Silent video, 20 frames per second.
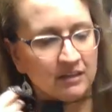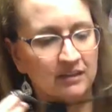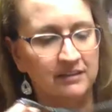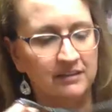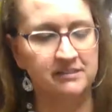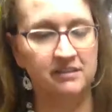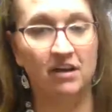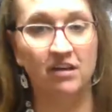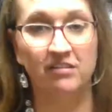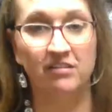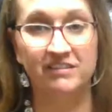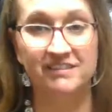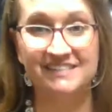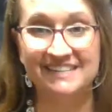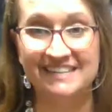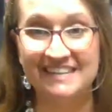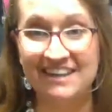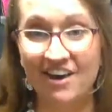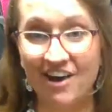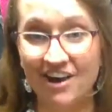let's call this
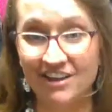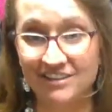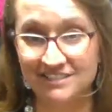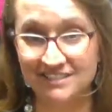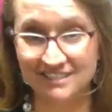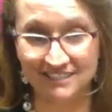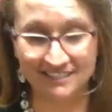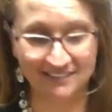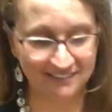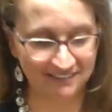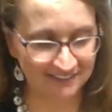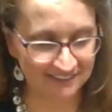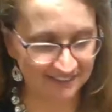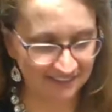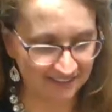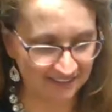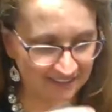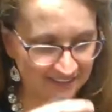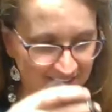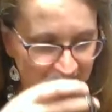knot.
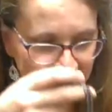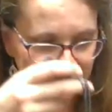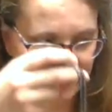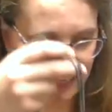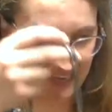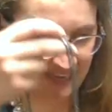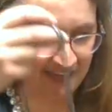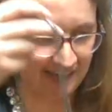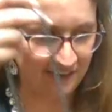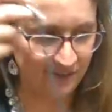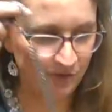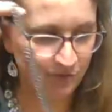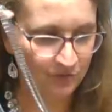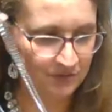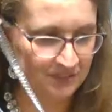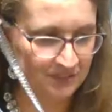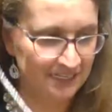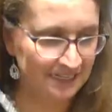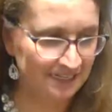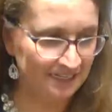
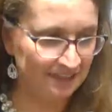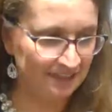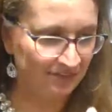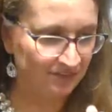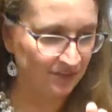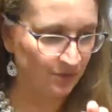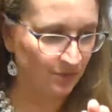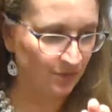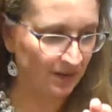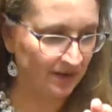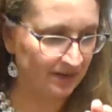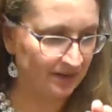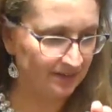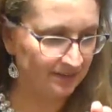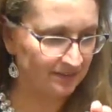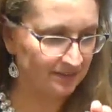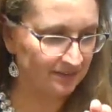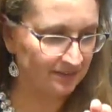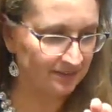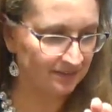K-N-O-T if you want
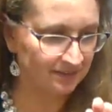it.